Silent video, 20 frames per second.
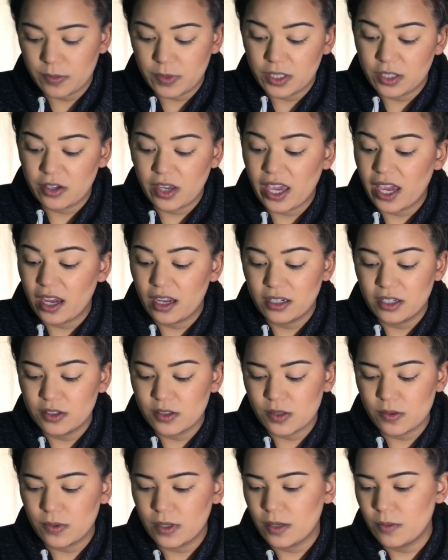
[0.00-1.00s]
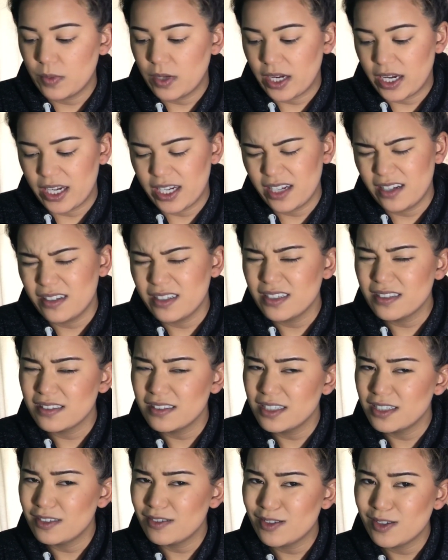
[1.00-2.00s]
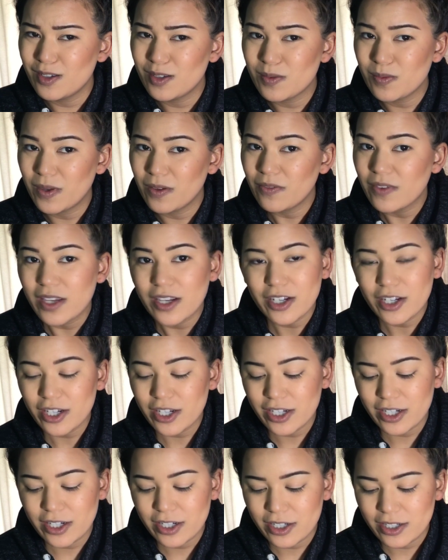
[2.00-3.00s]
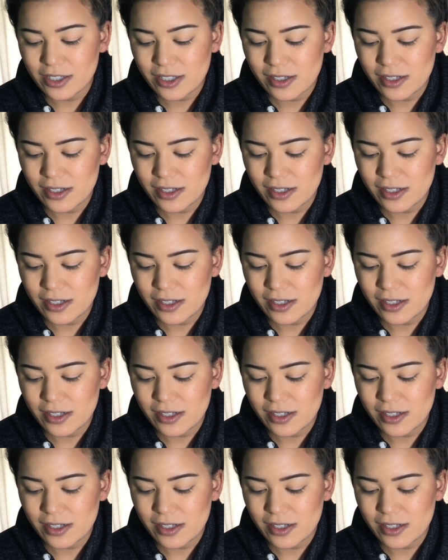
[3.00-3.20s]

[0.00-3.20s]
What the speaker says: I mean, you can use one, but I honestly just use my fingers,